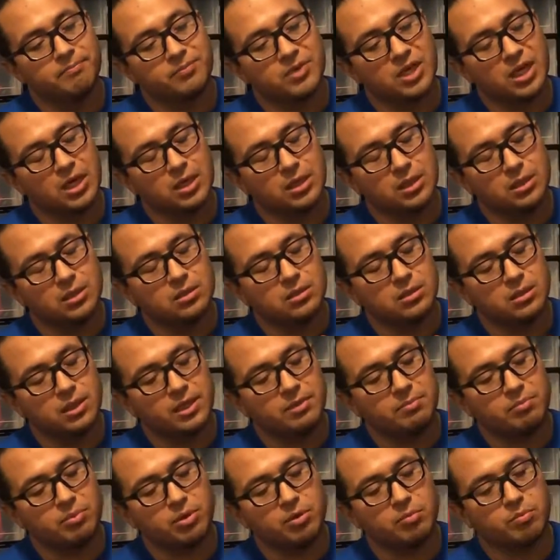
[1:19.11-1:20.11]
kind of
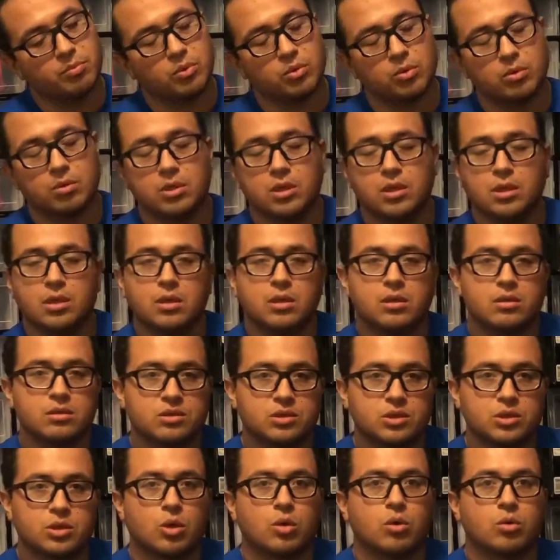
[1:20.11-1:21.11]
light purple
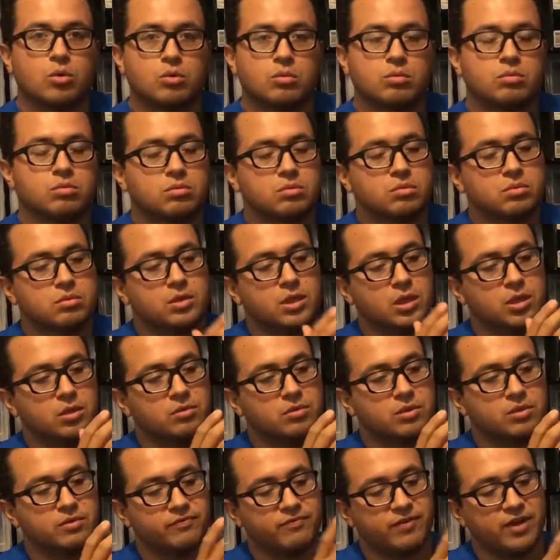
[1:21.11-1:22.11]
sole,
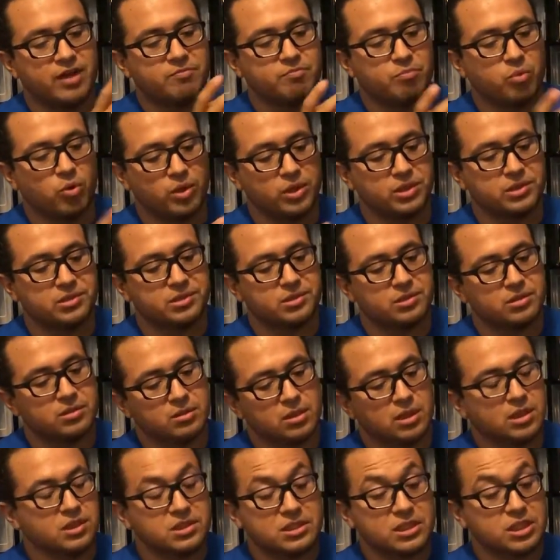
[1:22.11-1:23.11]
the 5 points,
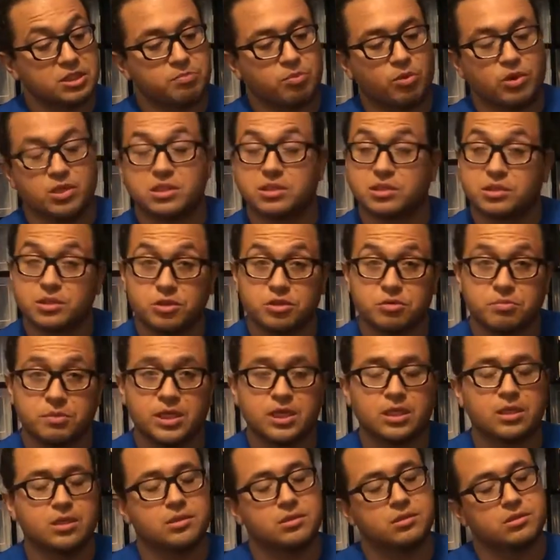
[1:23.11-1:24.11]
6 points, excuse me,
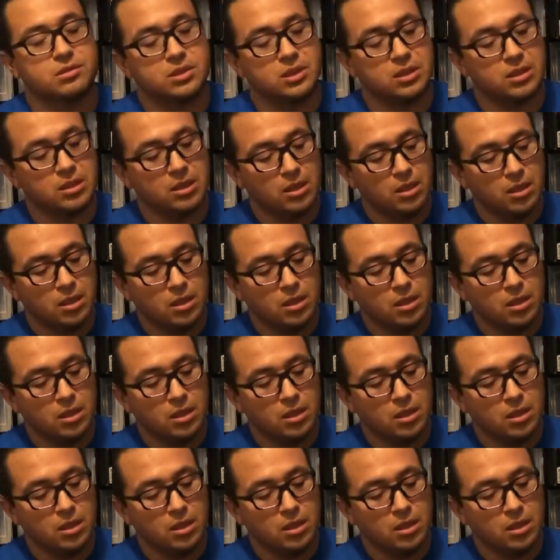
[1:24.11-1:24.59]
that you see.